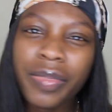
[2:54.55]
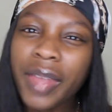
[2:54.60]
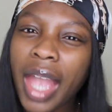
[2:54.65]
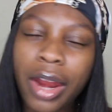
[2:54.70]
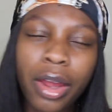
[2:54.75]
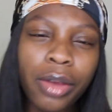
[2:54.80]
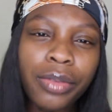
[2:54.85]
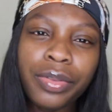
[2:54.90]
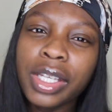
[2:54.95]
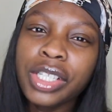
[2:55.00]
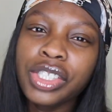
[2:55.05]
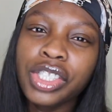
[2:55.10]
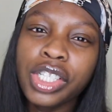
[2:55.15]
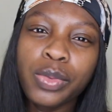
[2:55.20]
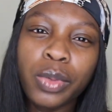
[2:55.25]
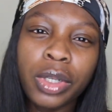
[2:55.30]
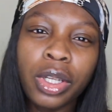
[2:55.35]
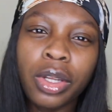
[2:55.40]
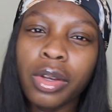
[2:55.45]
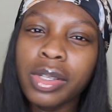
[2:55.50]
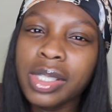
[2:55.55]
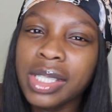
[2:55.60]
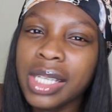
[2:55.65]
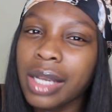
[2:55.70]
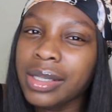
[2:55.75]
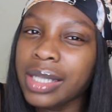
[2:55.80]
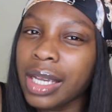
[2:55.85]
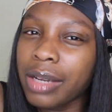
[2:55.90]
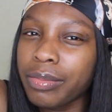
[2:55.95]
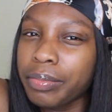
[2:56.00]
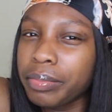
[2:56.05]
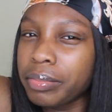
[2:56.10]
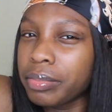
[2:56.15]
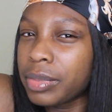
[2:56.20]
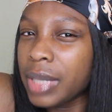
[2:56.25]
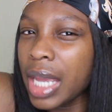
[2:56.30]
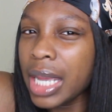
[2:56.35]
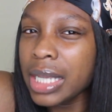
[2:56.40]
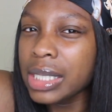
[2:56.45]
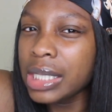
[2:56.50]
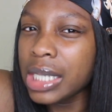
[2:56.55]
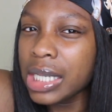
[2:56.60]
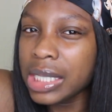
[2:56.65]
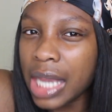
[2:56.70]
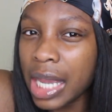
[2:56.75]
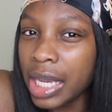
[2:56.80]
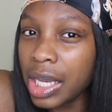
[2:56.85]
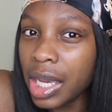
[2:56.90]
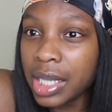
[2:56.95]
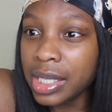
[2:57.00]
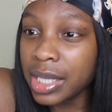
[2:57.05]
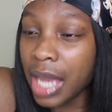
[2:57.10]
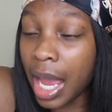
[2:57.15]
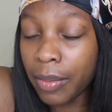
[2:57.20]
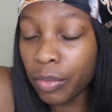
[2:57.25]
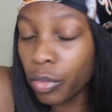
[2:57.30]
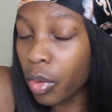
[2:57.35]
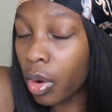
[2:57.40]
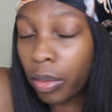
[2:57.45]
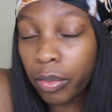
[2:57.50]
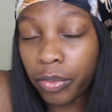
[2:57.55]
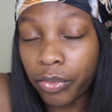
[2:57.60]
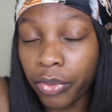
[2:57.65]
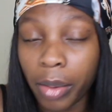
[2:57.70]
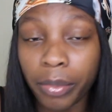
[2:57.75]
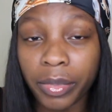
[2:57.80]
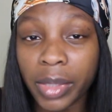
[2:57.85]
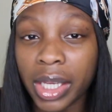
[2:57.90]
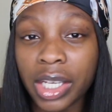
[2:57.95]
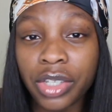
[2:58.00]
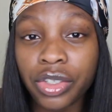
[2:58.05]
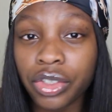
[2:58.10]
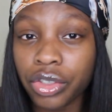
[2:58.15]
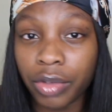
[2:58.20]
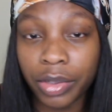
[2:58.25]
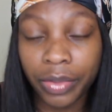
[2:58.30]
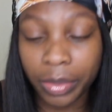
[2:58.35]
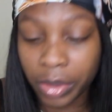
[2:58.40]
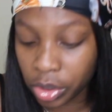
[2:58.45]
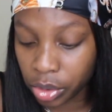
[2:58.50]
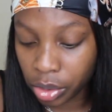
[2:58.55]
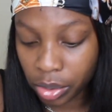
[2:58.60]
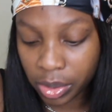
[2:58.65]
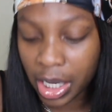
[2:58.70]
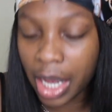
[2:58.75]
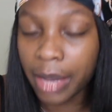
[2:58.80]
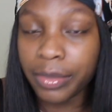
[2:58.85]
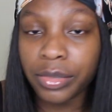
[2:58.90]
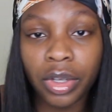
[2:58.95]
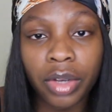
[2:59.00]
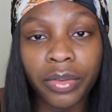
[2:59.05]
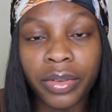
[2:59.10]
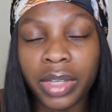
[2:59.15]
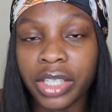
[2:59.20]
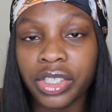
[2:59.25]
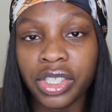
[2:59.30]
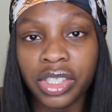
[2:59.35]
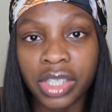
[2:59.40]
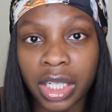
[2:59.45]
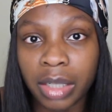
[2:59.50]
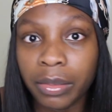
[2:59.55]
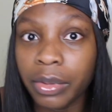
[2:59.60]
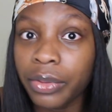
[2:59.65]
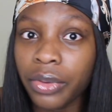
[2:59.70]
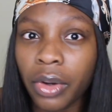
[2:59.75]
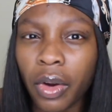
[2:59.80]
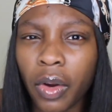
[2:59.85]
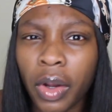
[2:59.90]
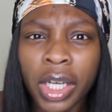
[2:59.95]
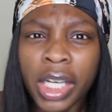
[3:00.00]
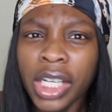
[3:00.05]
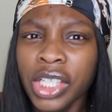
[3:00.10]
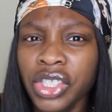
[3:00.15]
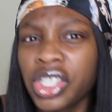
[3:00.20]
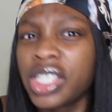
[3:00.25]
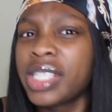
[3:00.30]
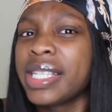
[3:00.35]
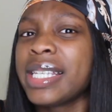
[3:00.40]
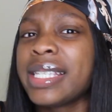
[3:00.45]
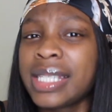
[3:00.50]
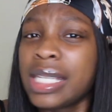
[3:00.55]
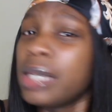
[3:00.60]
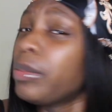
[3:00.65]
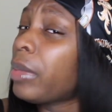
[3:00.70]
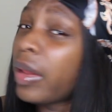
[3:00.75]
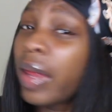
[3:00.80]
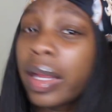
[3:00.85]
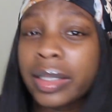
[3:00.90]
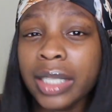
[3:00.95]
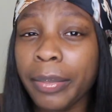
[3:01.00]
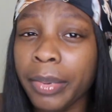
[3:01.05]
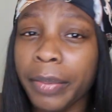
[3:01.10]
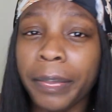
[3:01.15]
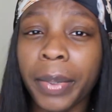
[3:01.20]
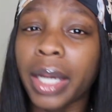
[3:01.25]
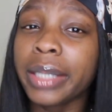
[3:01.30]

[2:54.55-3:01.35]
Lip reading: I don't think she's one of those girls that tends to take her time. Well, from the history, from the two times over that she's done it before, she doesn't seem like that type of